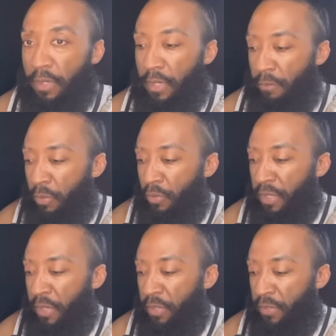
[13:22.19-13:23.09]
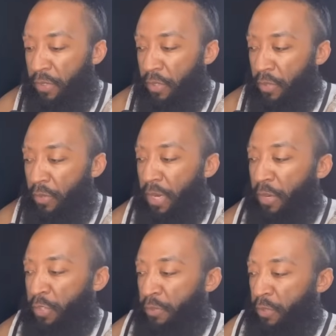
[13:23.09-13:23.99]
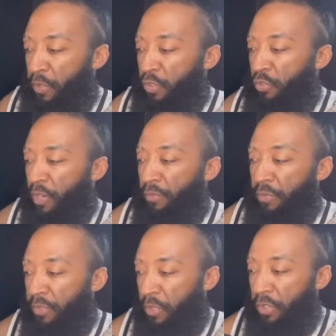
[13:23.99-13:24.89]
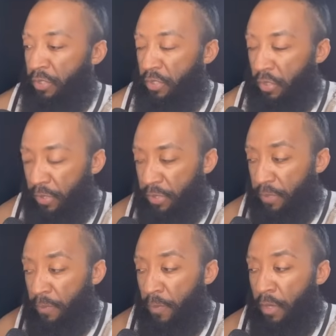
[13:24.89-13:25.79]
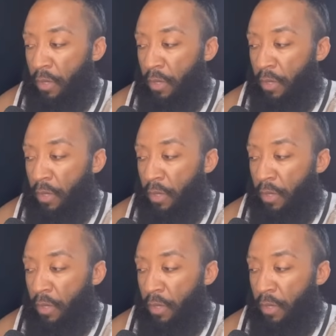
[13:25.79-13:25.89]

And I broke down this video how spirits travel from generation to generation,